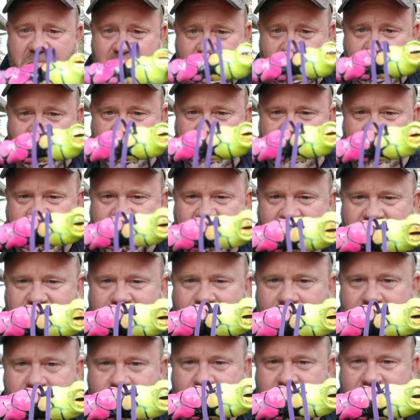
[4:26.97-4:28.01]
Could you catch
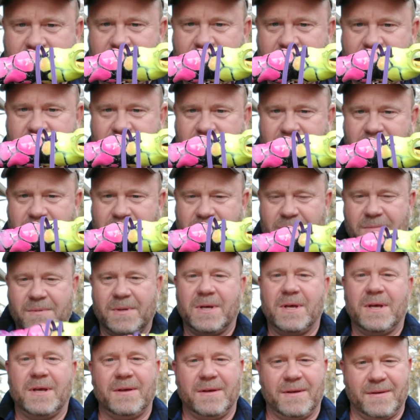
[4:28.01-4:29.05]
fish with this?
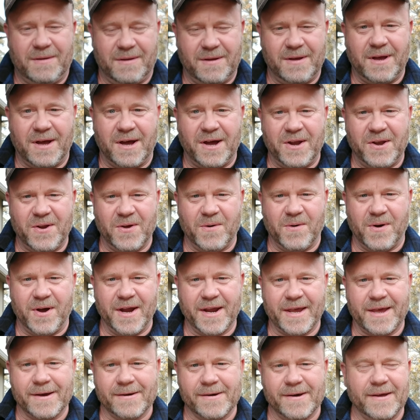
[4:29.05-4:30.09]
I know I
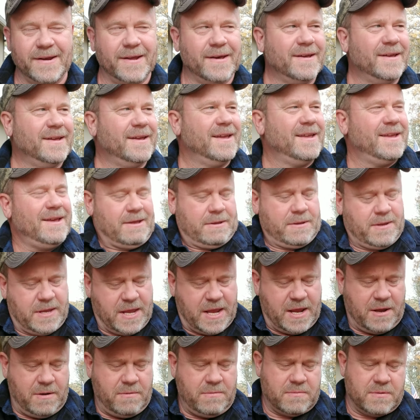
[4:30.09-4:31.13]
could.
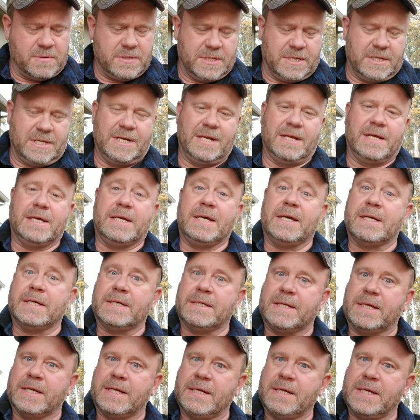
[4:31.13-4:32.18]
Oh, and I
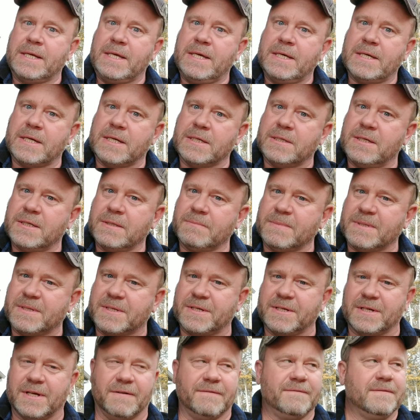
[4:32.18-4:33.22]
did it again. I hooked
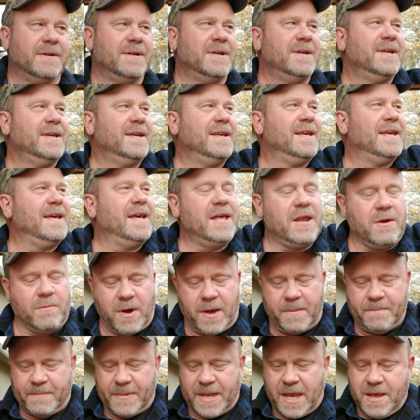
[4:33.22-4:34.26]
myself.
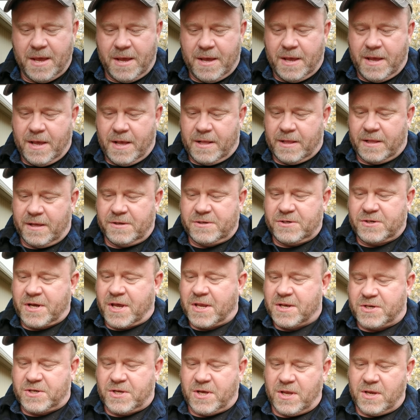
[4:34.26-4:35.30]
Anyway, let's
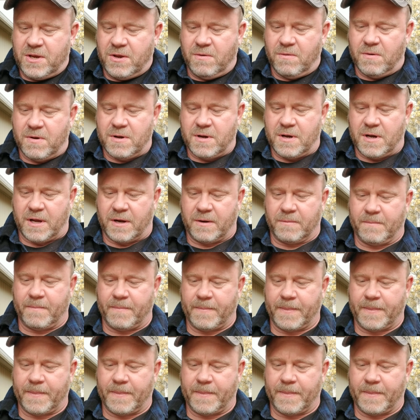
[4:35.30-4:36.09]
continue on.